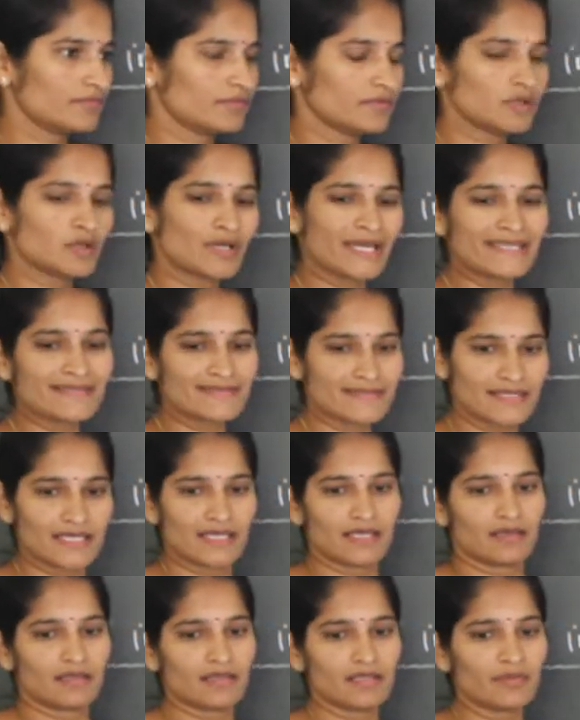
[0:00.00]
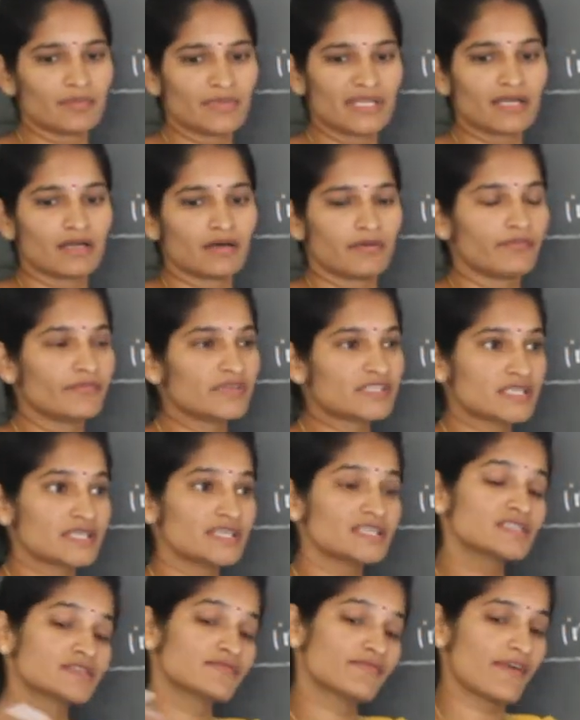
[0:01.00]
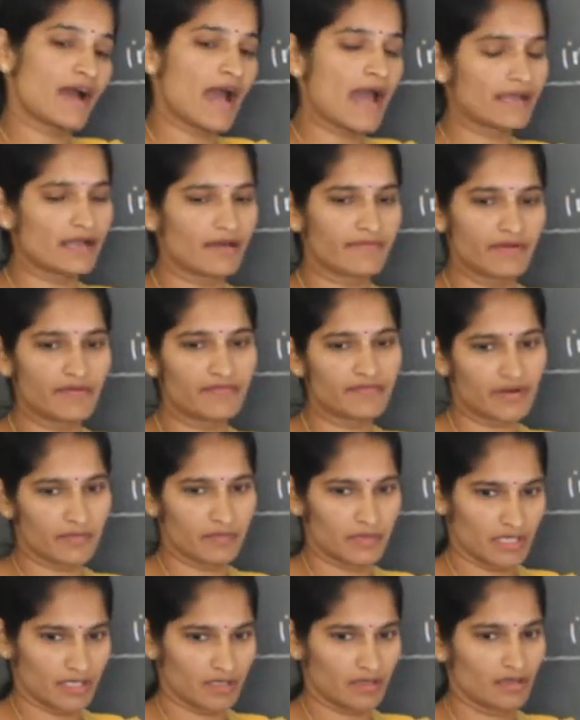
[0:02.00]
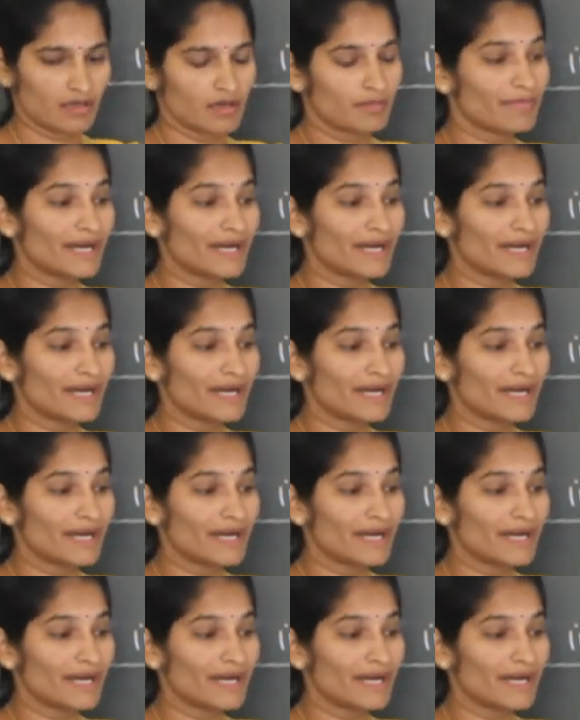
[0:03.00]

you can see in the mirror which is far away from you.